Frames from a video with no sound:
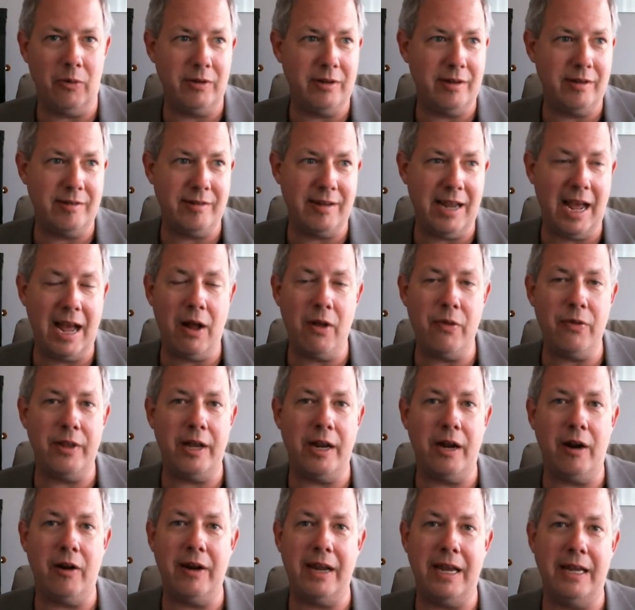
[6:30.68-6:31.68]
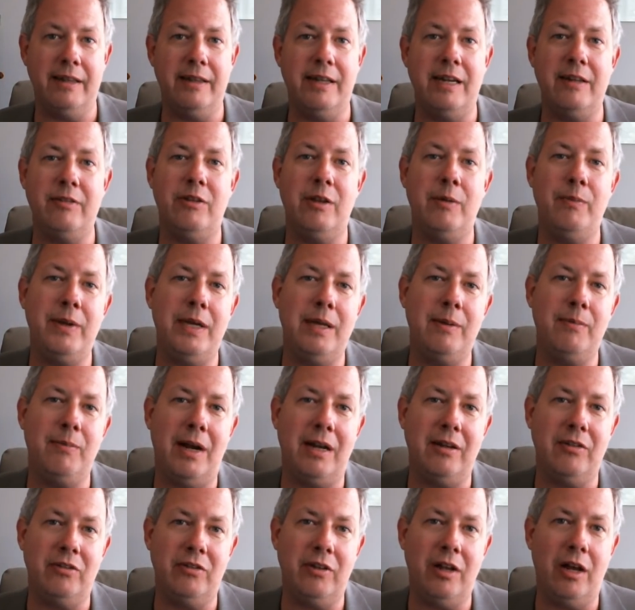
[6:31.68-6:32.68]
down there and let them in
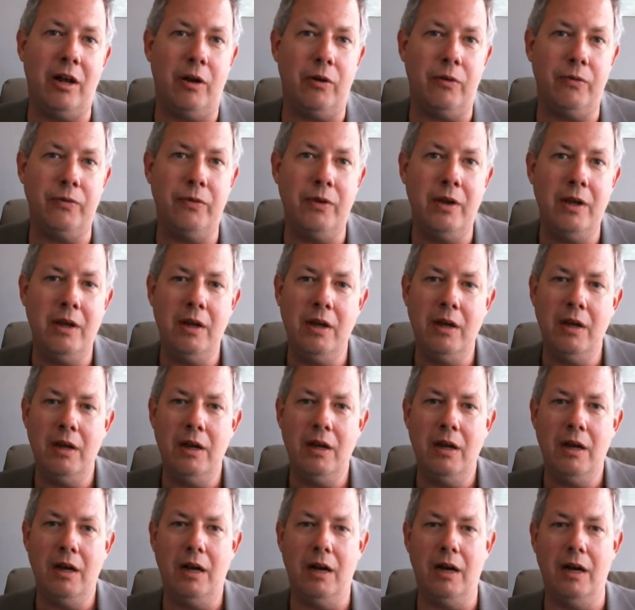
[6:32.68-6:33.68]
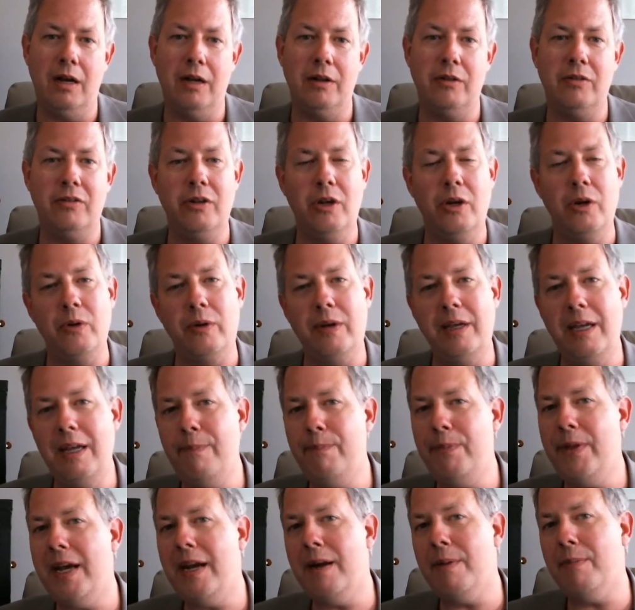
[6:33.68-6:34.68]
myself? So
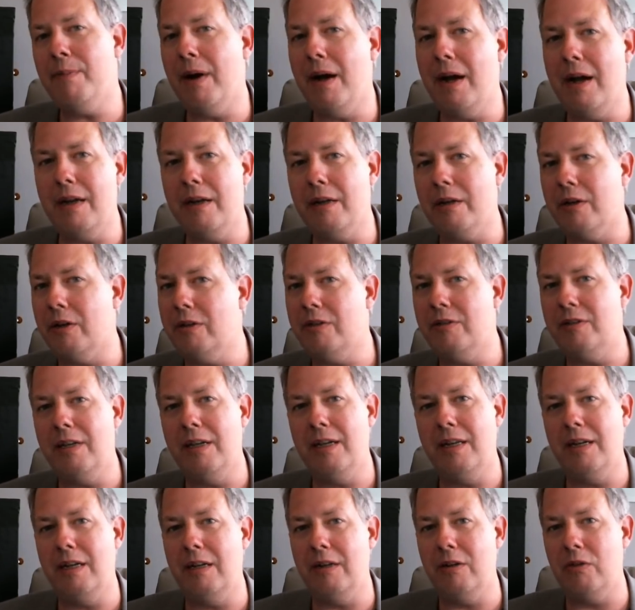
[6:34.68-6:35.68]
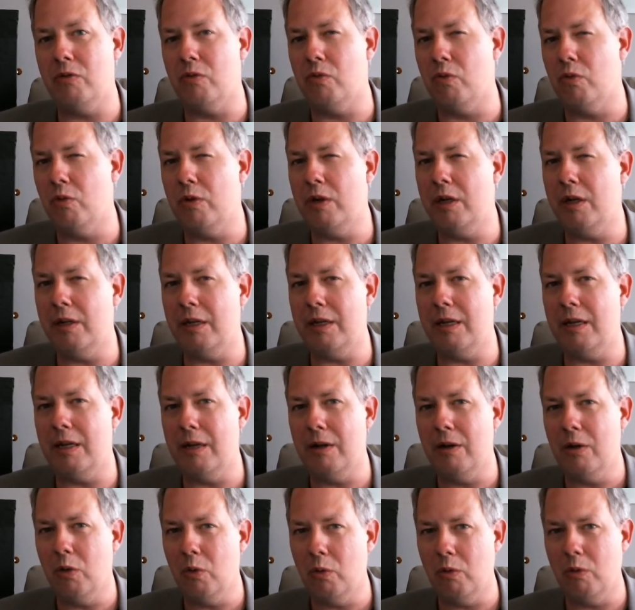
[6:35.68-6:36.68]
keep that in mind. A good tenant is
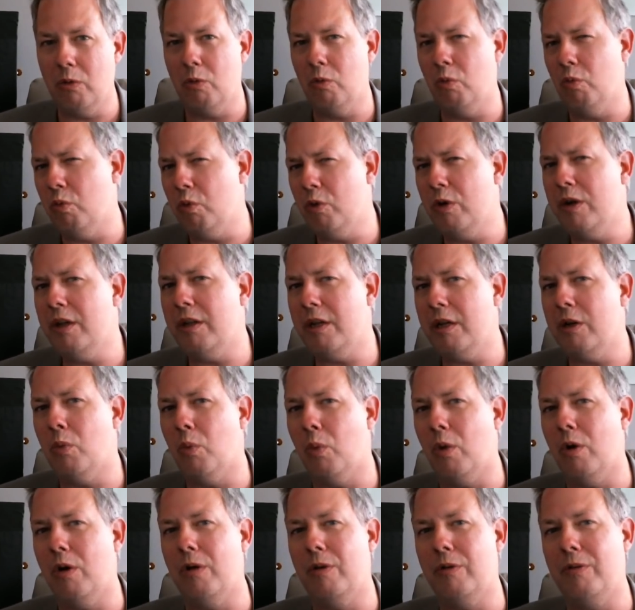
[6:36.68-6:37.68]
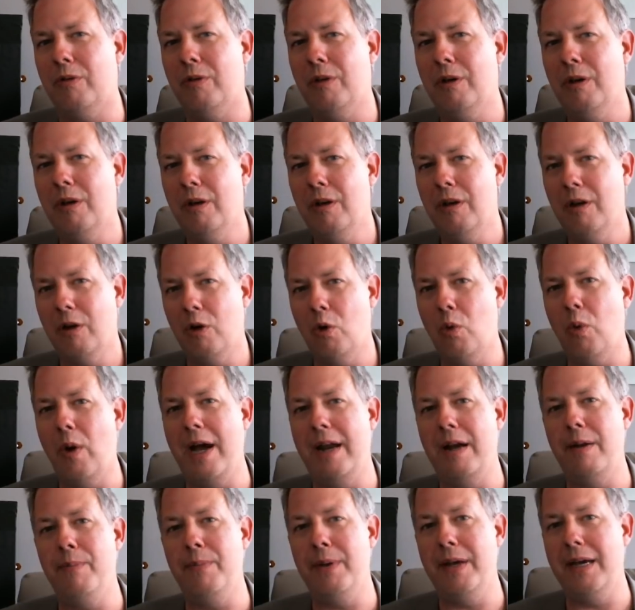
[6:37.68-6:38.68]
really, really worth
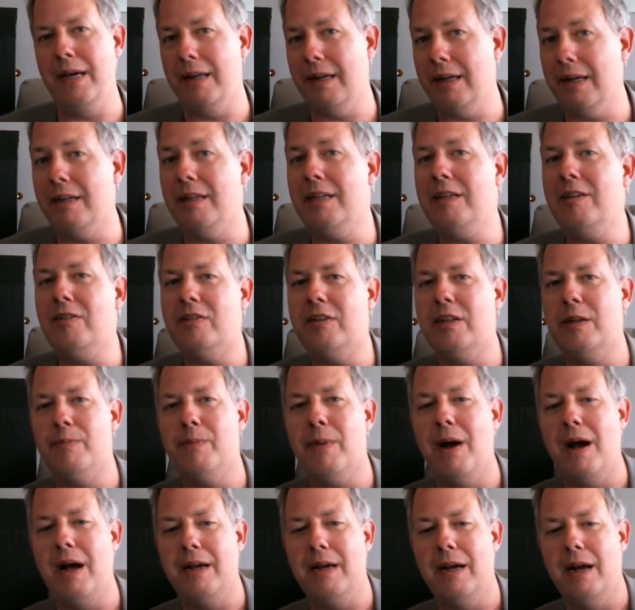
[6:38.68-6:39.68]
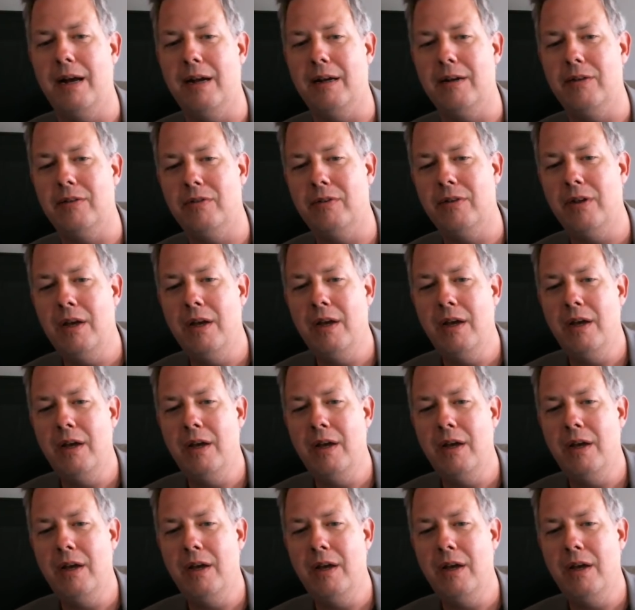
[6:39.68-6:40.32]
quite a bit, at least in my eyes.